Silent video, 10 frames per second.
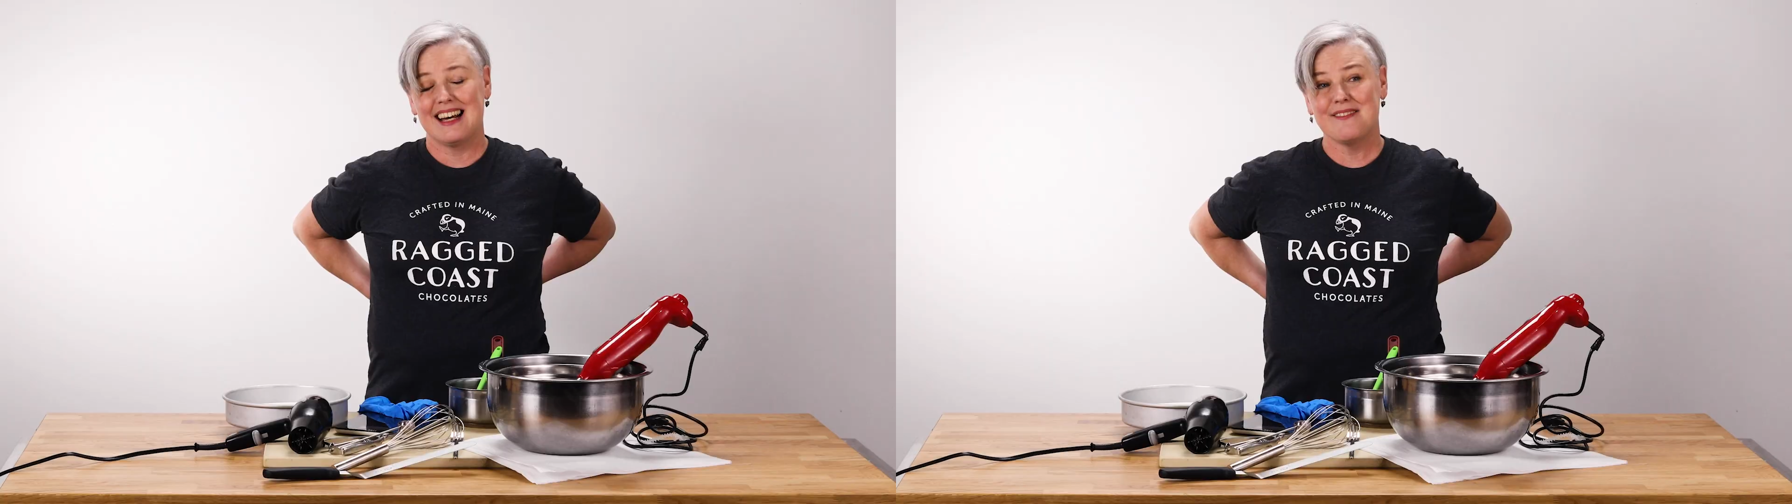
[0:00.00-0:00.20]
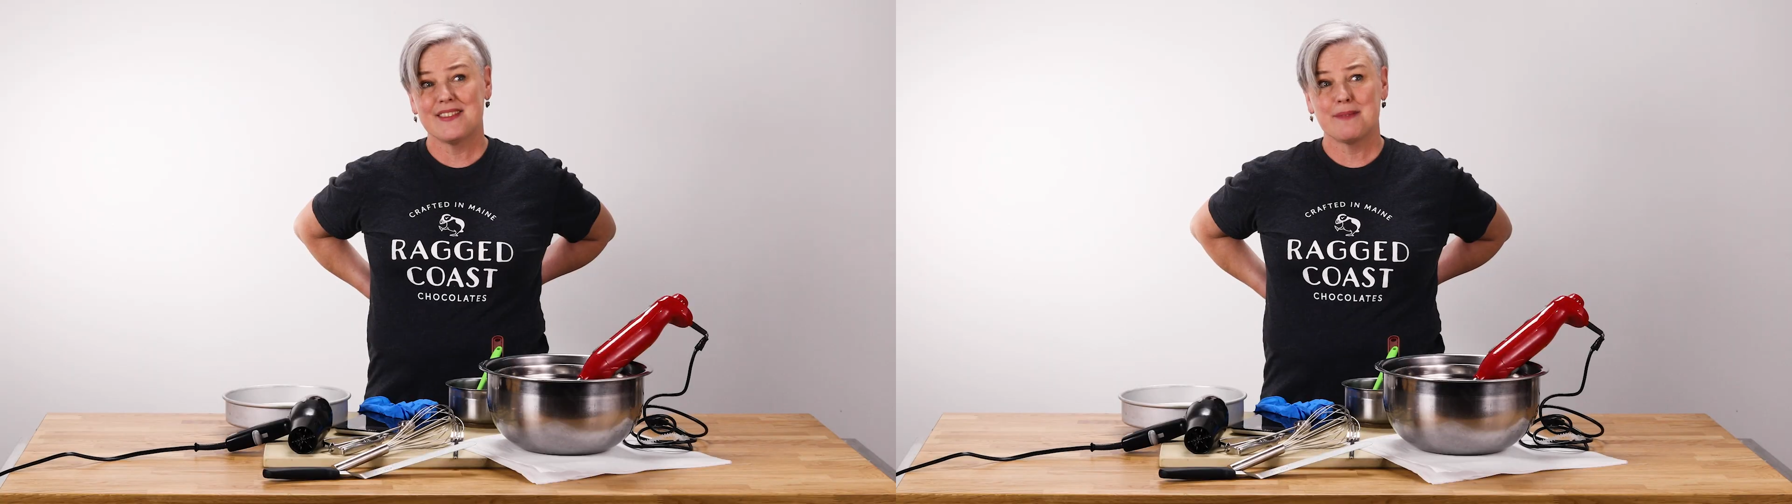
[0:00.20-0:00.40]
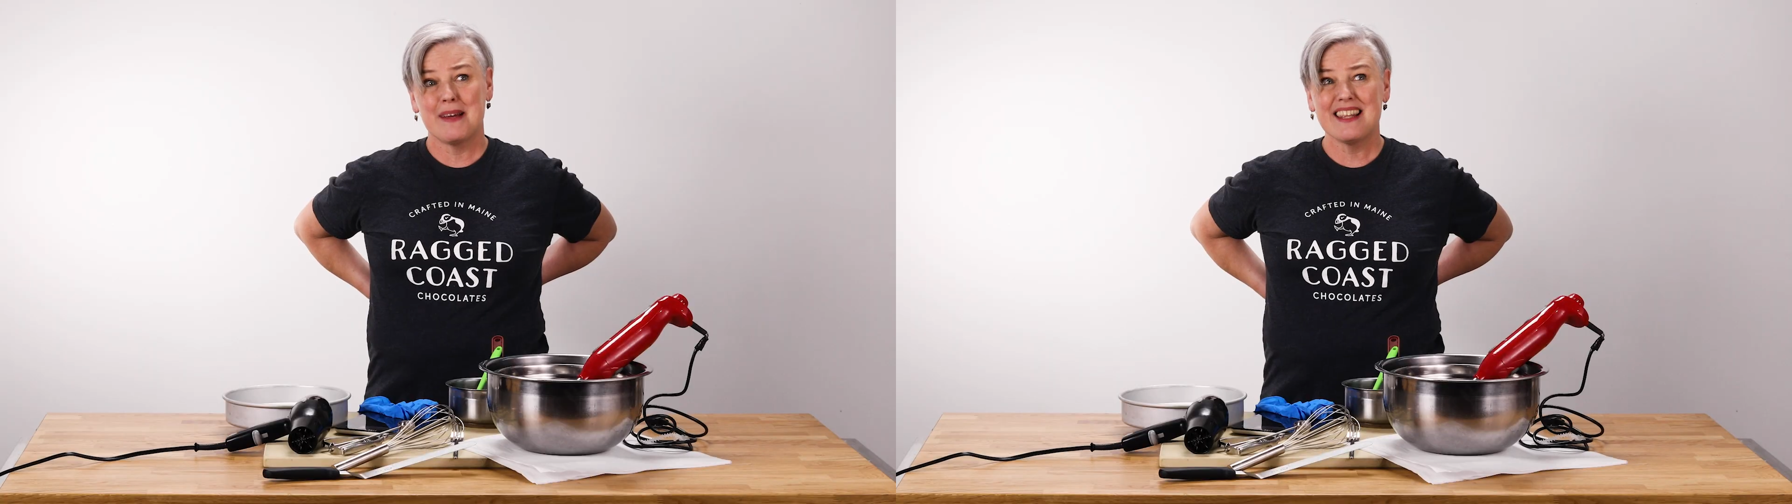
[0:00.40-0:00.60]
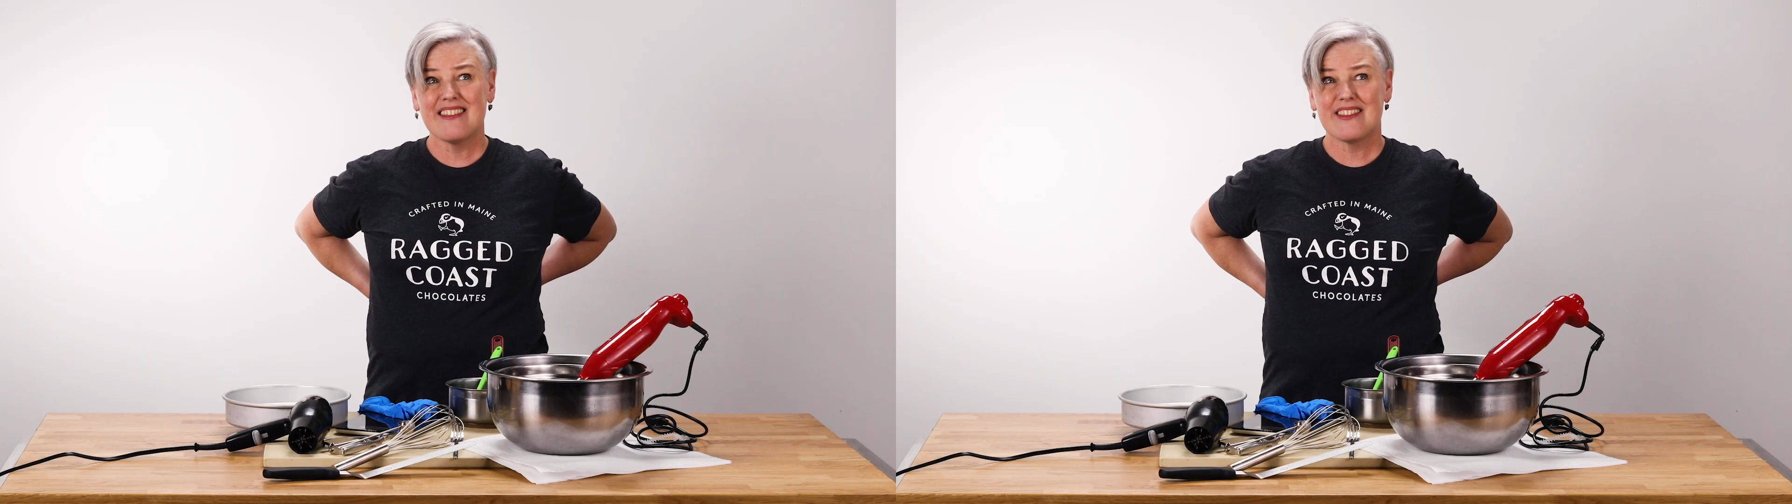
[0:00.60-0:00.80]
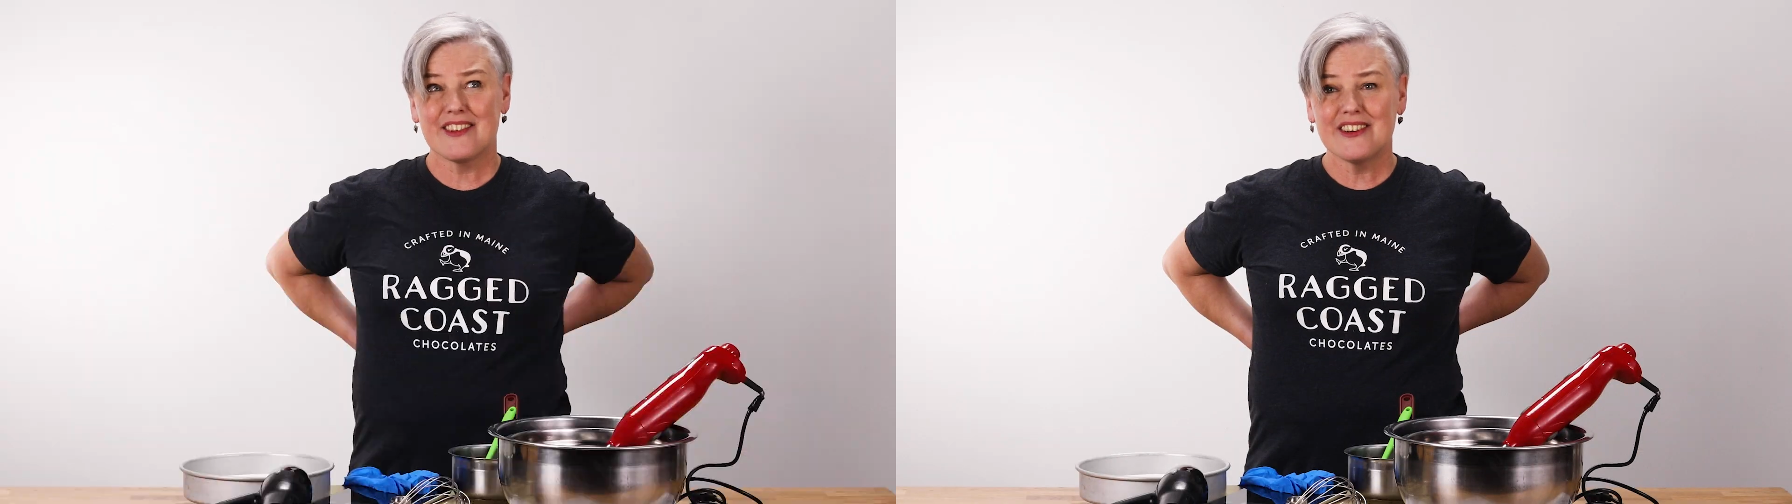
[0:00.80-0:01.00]
I've
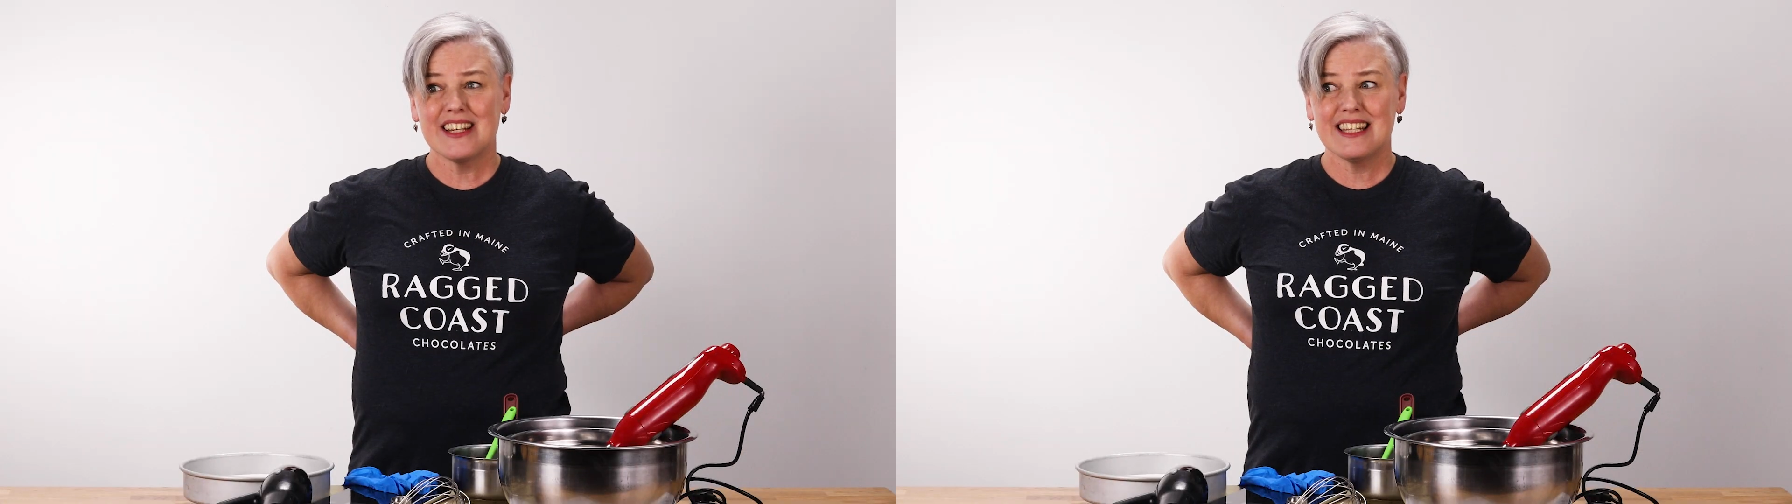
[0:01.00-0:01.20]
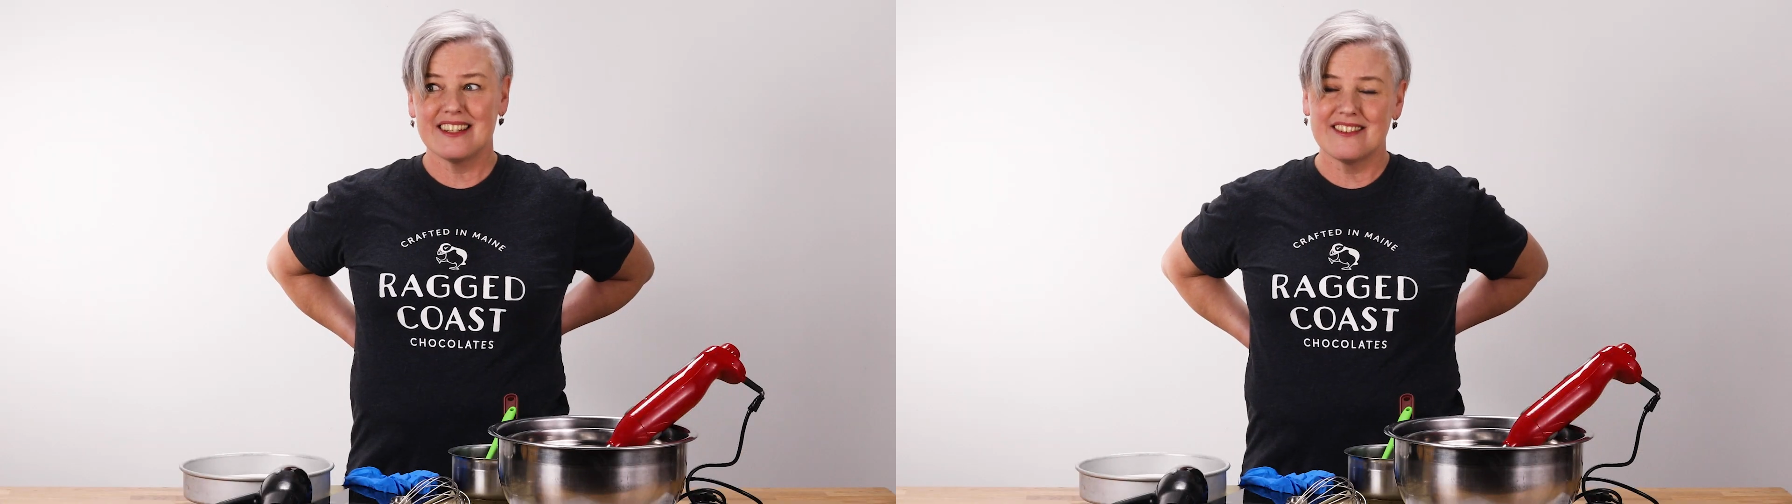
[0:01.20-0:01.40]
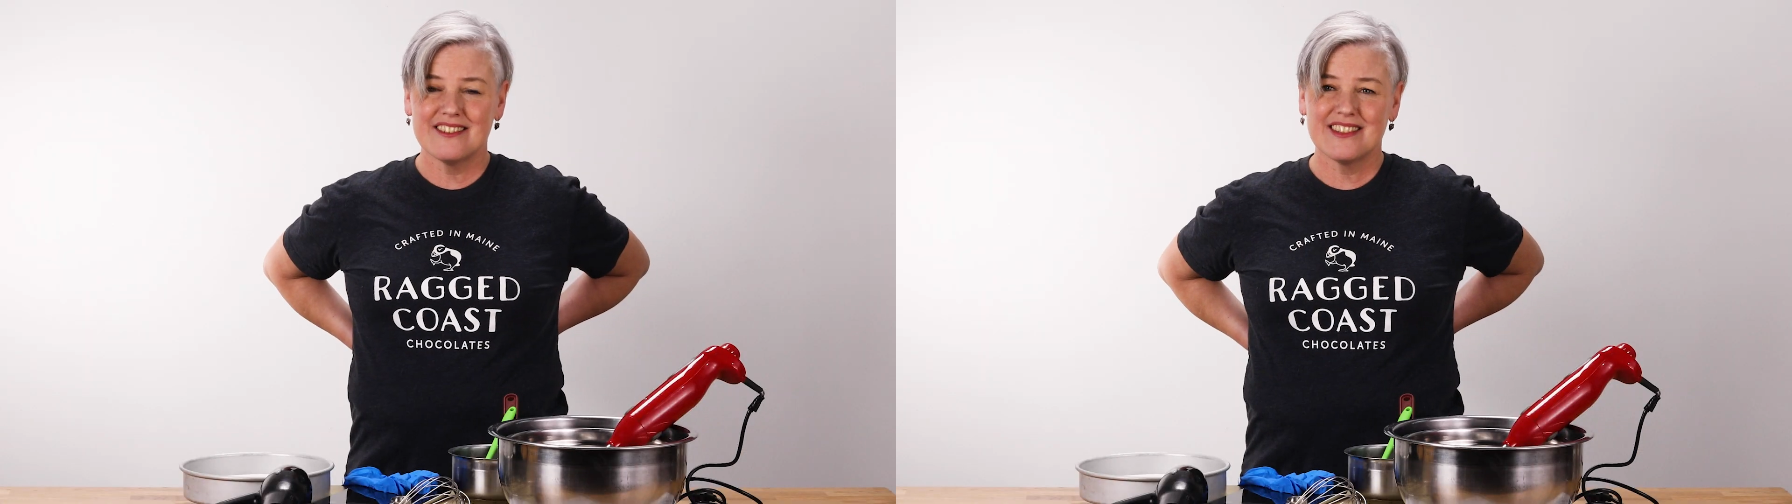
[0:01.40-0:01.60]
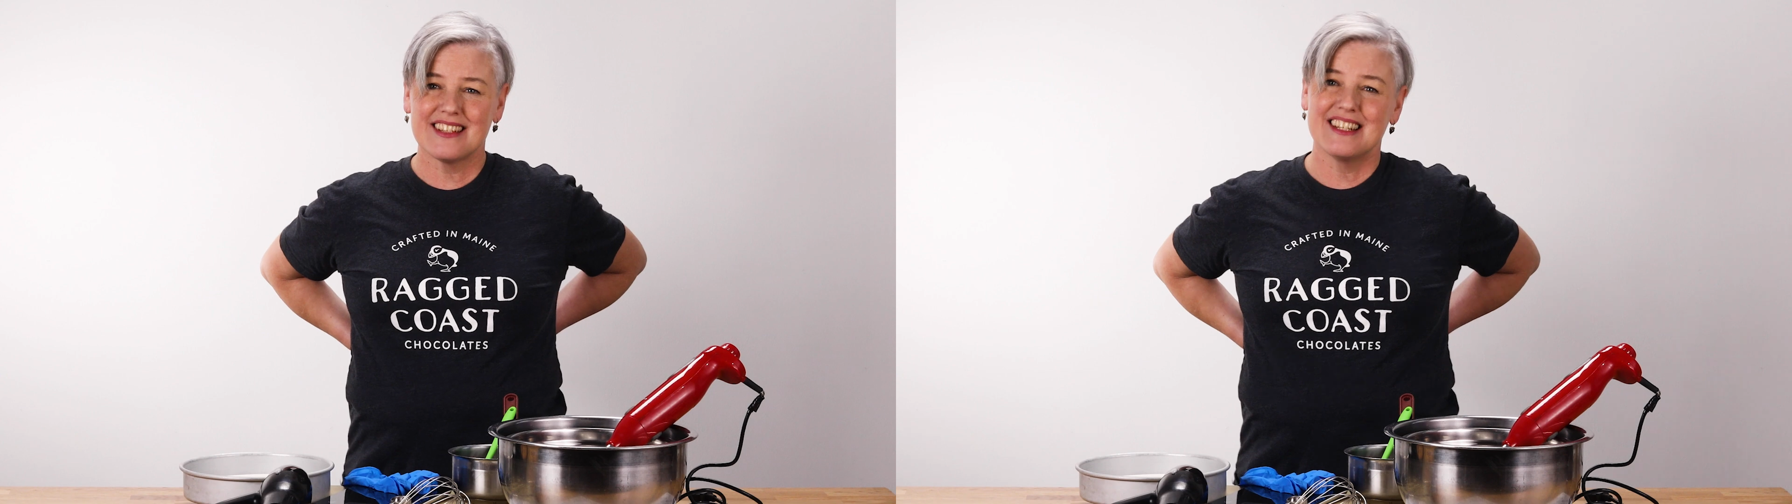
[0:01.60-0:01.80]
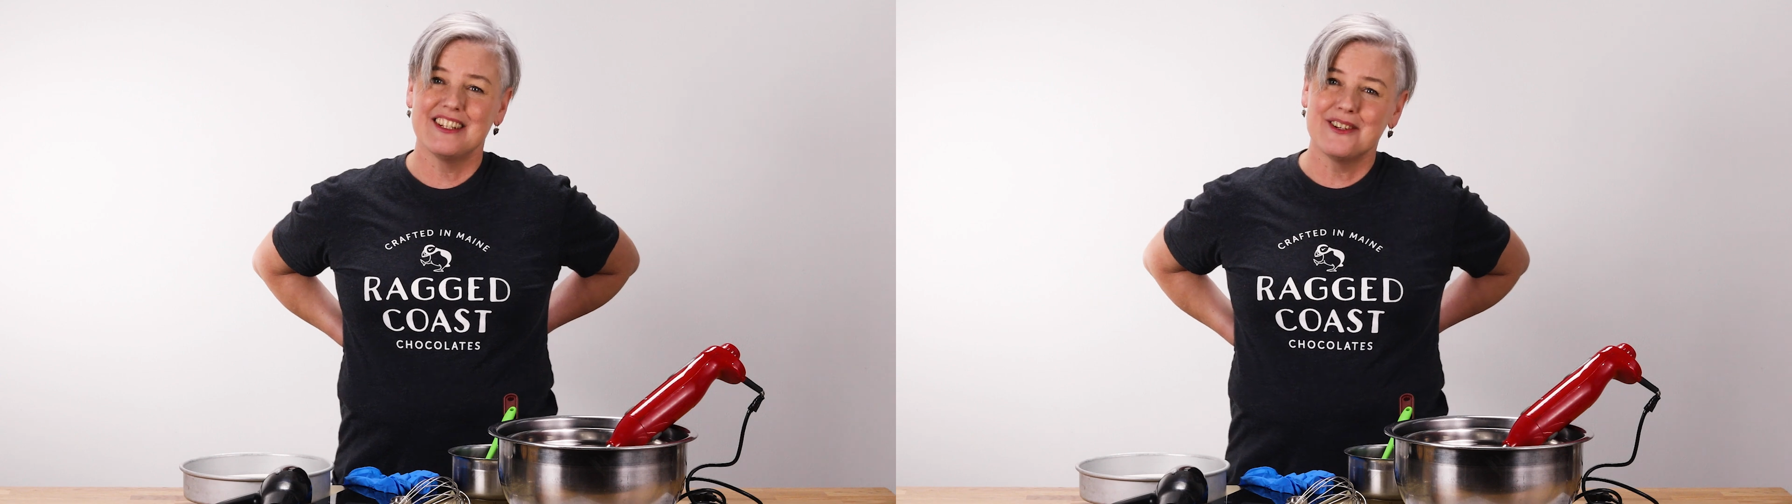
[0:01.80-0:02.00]
spent 30 years
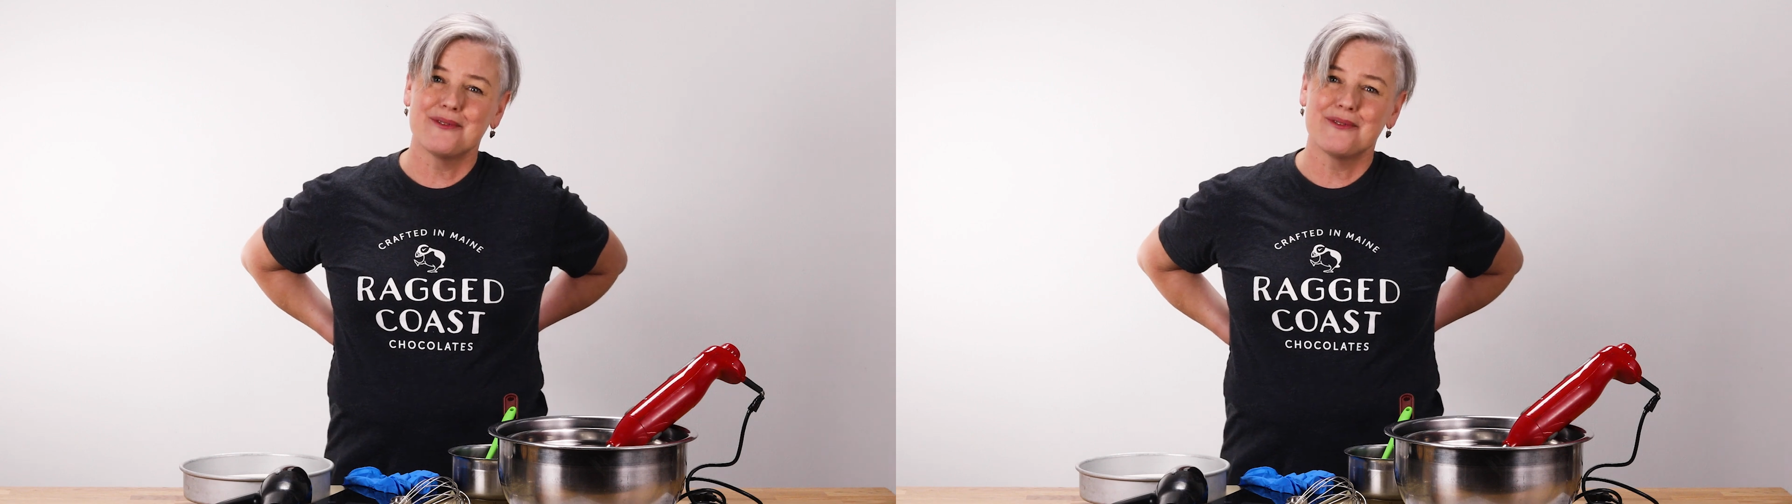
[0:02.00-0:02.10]
in and